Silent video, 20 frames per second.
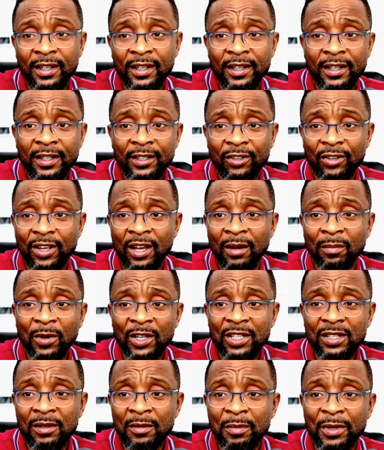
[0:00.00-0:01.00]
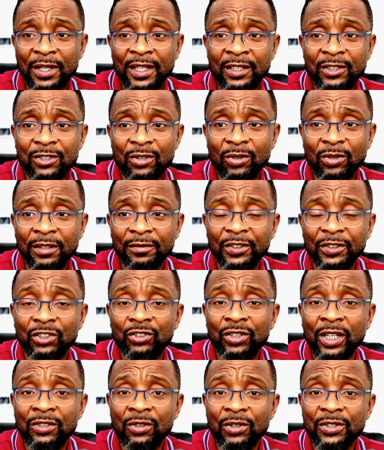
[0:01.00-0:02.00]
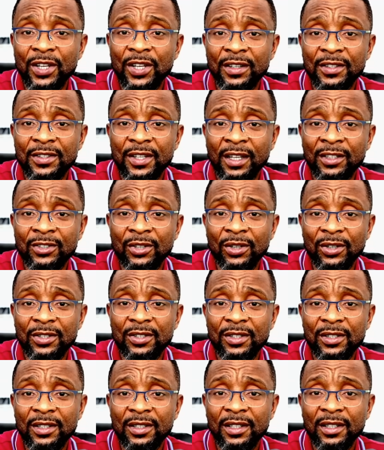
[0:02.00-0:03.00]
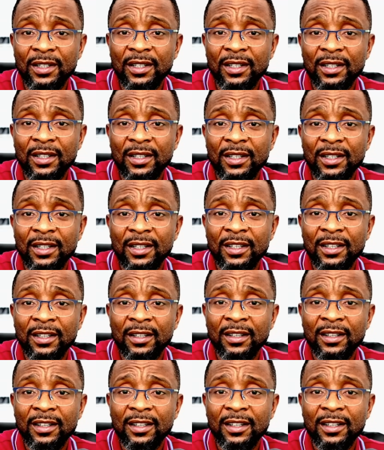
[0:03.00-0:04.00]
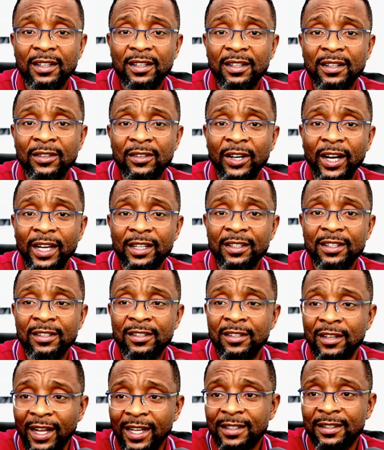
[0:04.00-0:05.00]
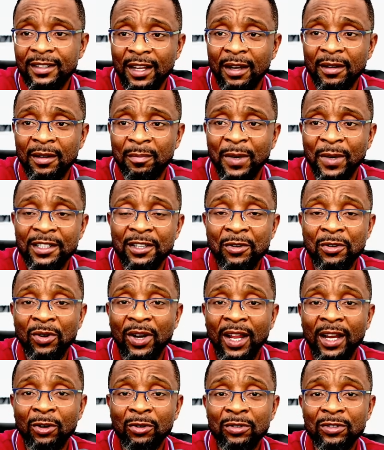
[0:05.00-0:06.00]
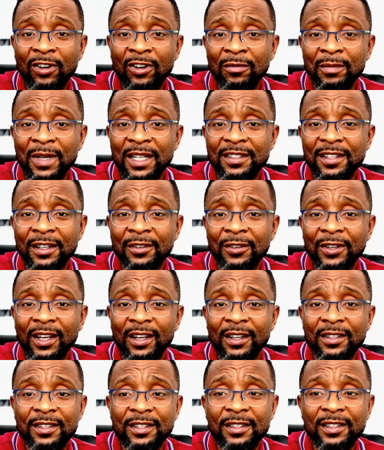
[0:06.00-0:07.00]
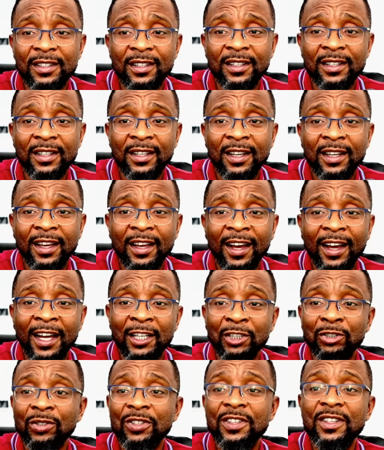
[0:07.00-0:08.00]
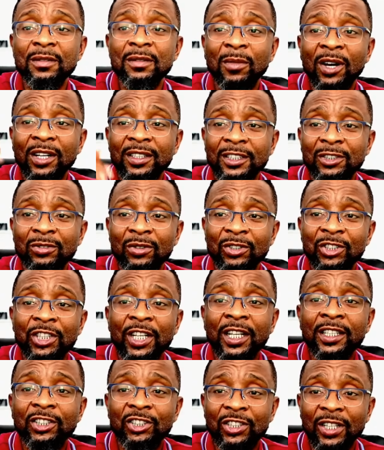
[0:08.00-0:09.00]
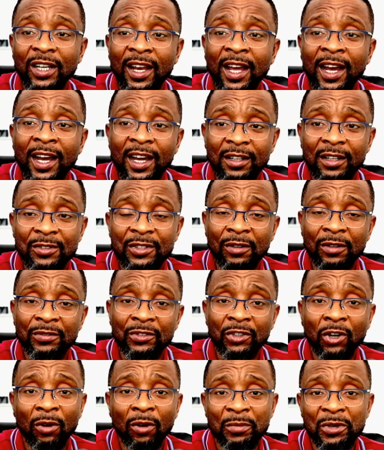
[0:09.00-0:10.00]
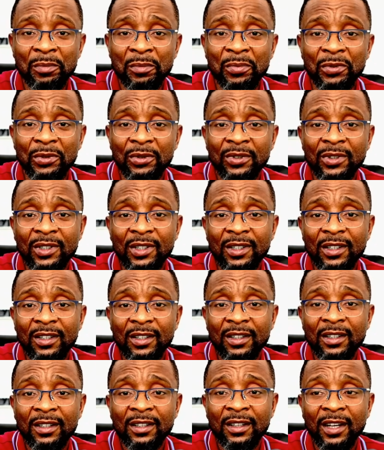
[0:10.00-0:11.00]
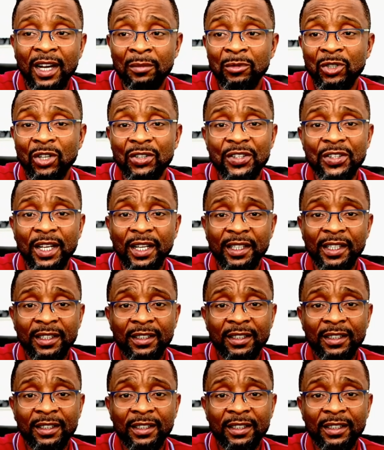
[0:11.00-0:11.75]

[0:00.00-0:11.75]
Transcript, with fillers: You can possibly begin to infiltrate those uh, sectors, right? That particular local government areas and use the money to change the lives of your people. I'm just saying.